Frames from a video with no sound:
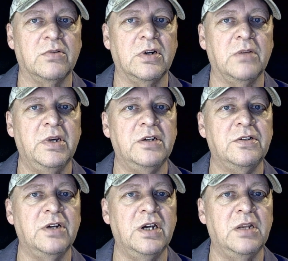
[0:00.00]
where a
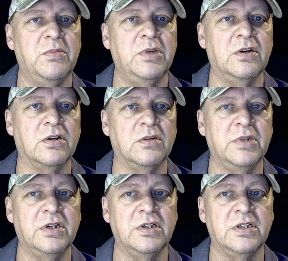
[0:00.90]
manager had to be called
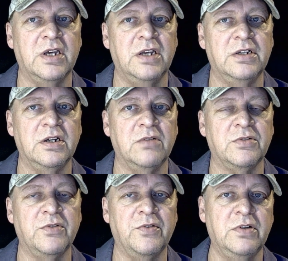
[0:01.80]
because the cashier
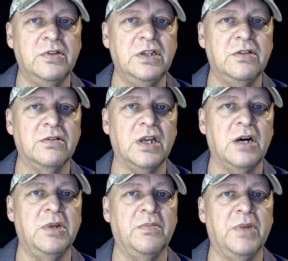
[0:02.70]
was refusing to allow
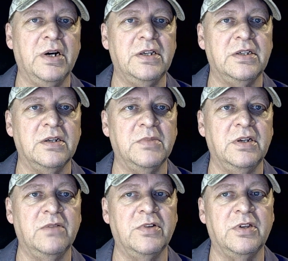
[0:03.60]
me to buy
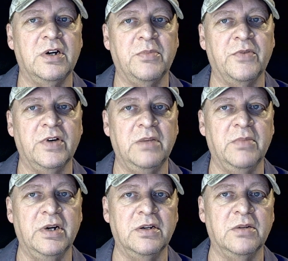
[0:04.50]
something without providing
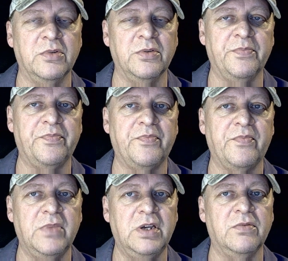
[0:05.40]
my number.
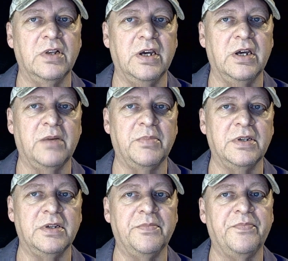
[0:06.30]
It really happens.